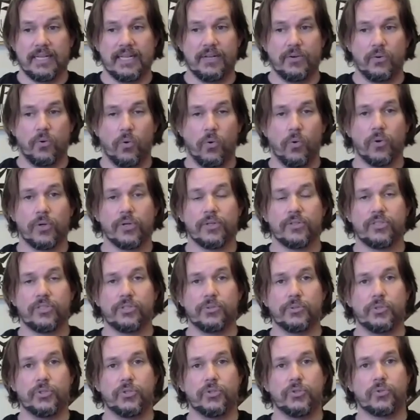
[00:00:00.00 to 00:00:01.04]
in order
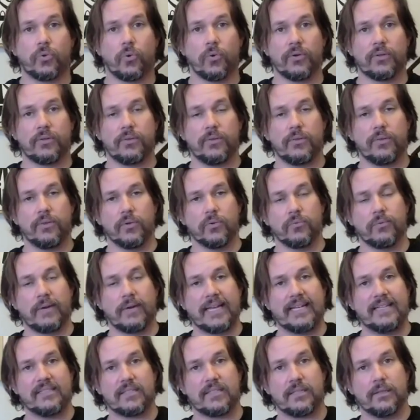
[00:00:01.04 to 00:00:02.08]
to shorten the
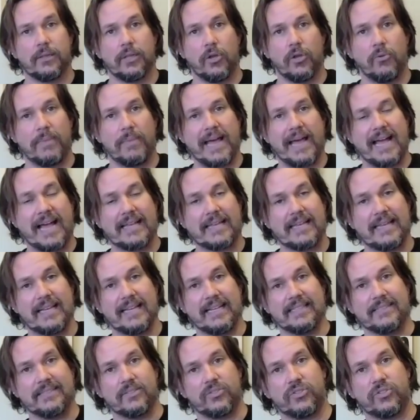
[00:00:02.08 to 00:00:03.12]
right low back
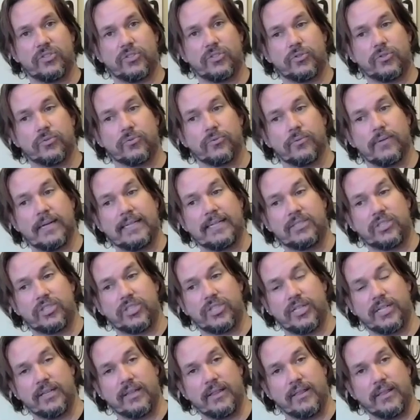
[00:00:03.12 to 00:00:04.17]
and
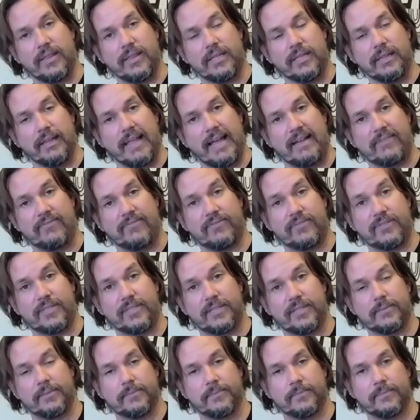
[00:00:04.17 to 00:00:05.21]
stretch the
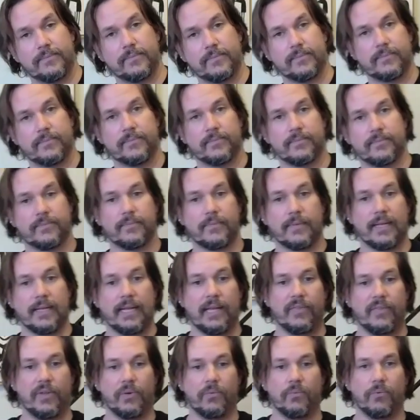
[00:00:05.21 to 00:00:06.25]
left,
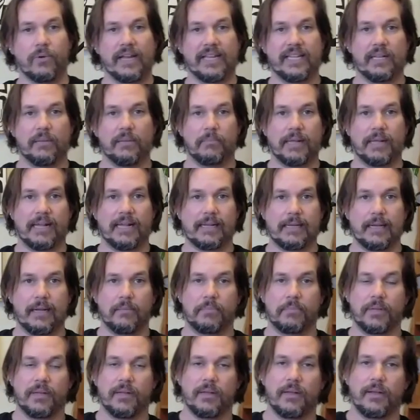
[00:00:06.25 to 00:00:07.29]
and then right it back
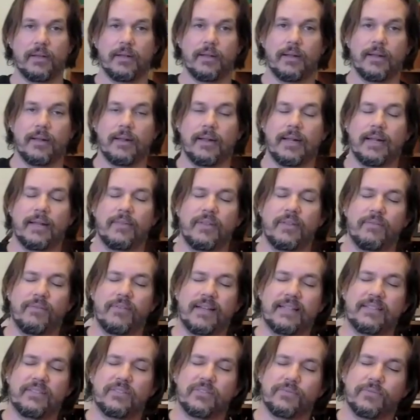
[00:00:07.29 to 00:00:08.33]
up, and then
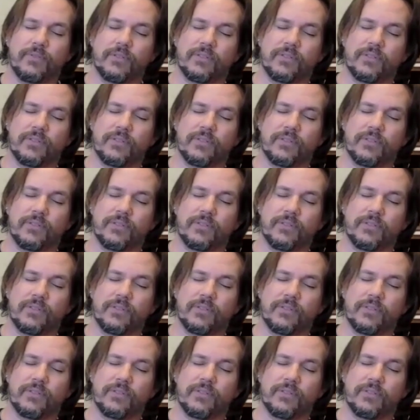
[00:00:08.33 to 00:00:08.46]
vice